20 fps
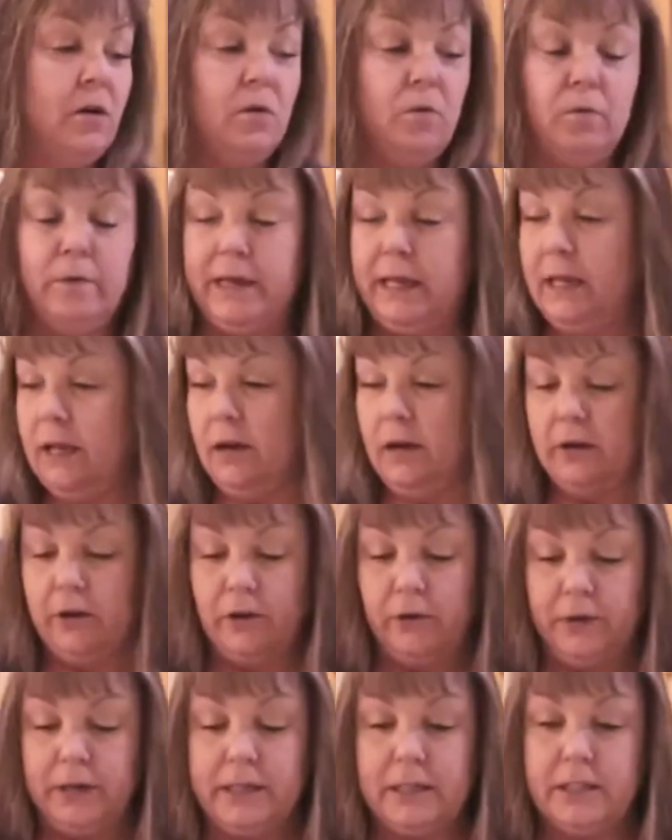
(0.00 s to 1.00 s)
we are
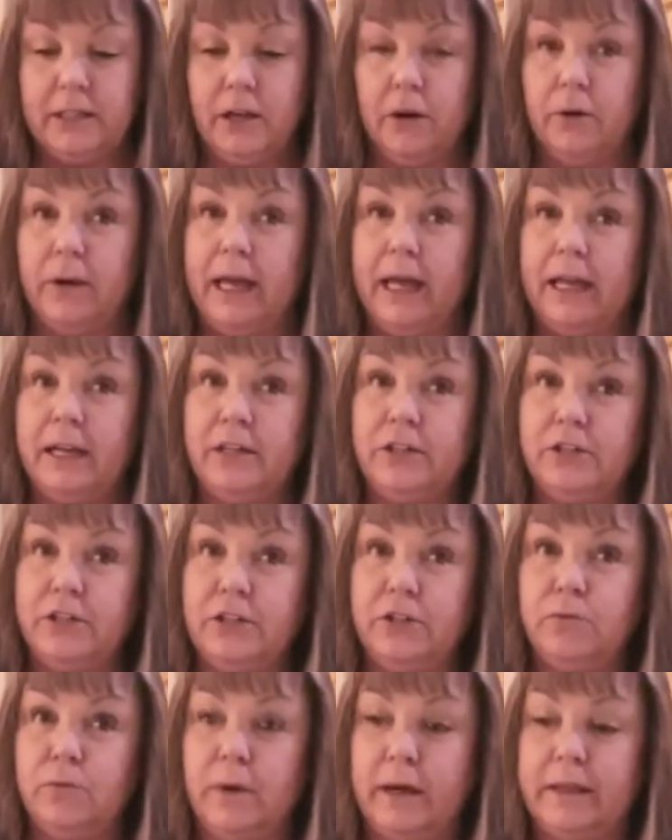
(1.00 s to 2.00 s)
going to go ahead and
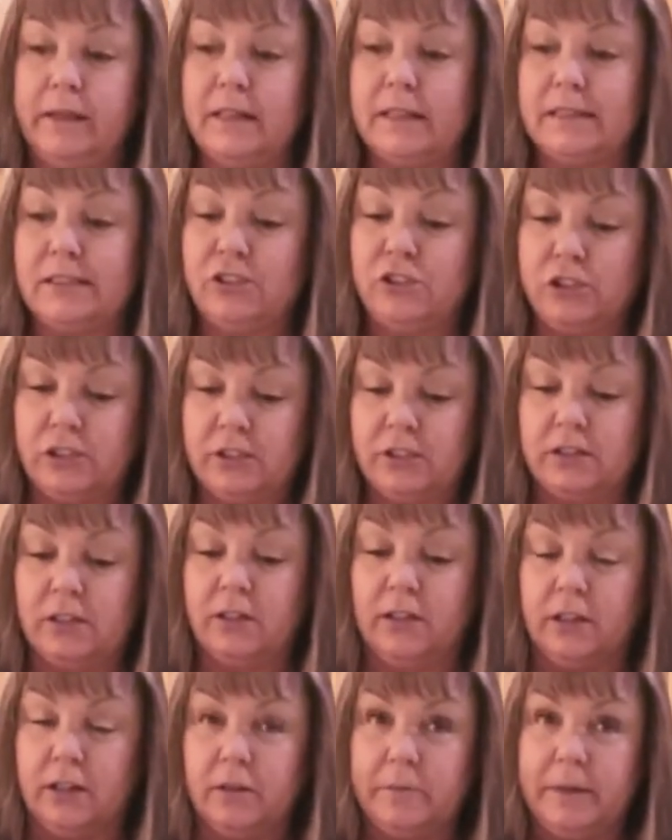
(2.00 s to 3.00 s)
do one that's just
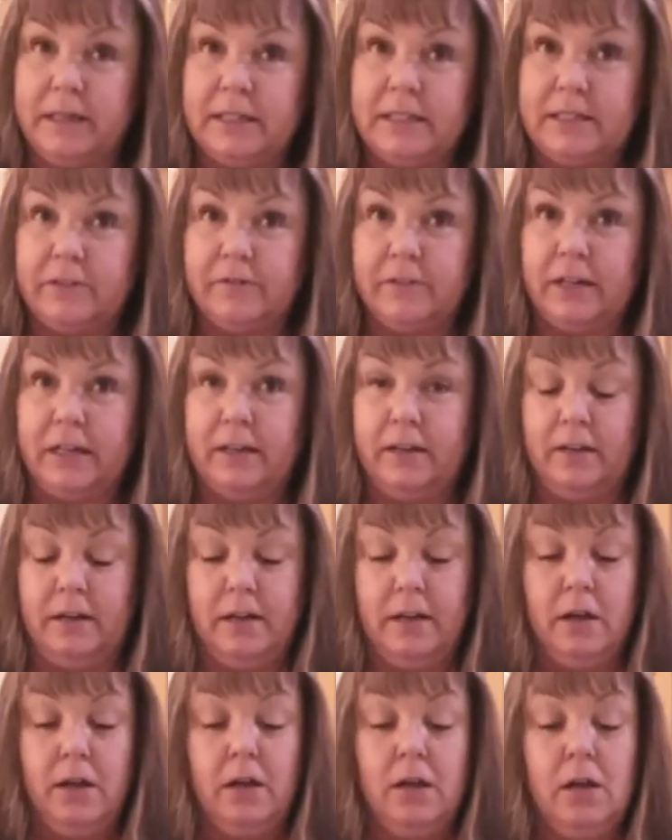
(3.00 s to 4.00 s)
a little bit different.
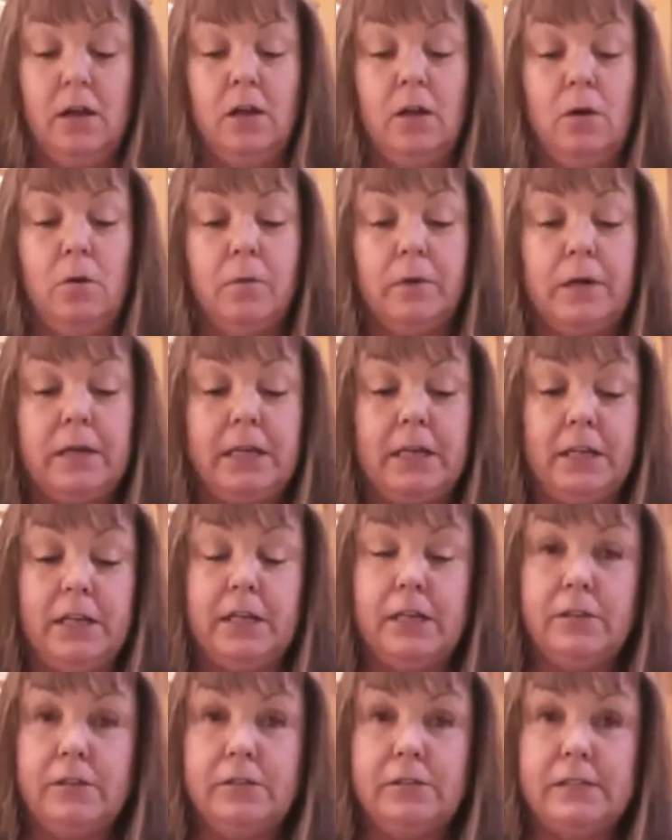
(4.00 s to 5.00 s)
We're going
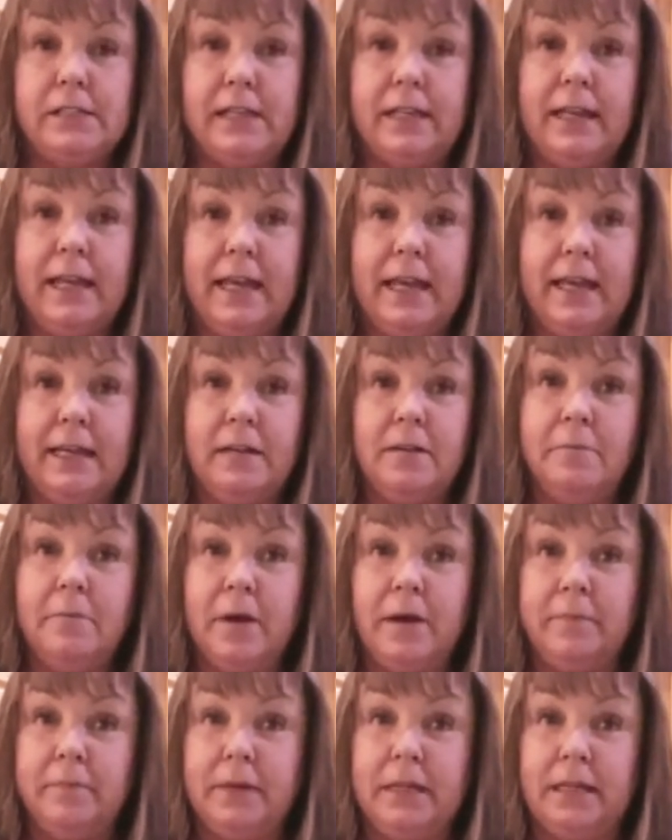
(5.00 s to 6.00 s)
to use a can
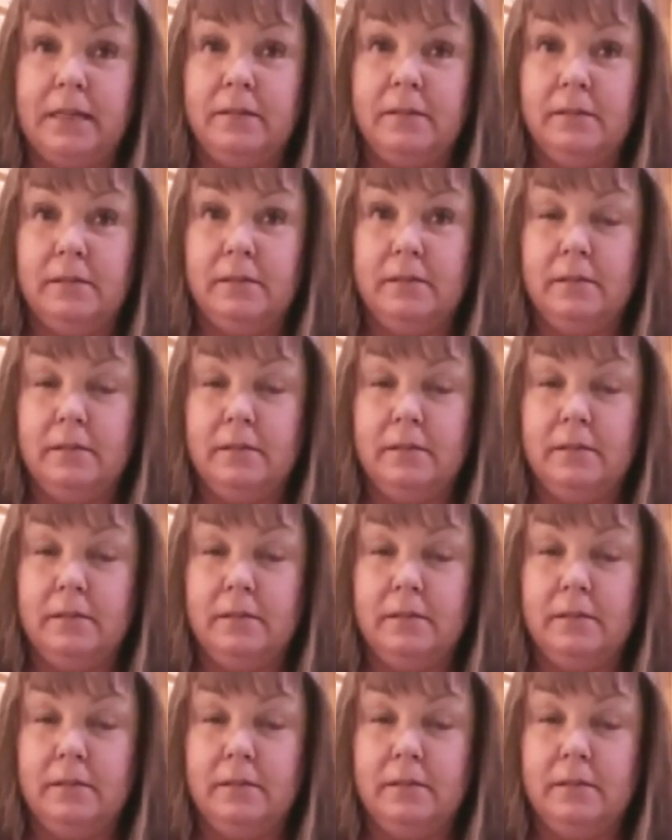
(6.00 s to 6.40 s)
of pumpkin.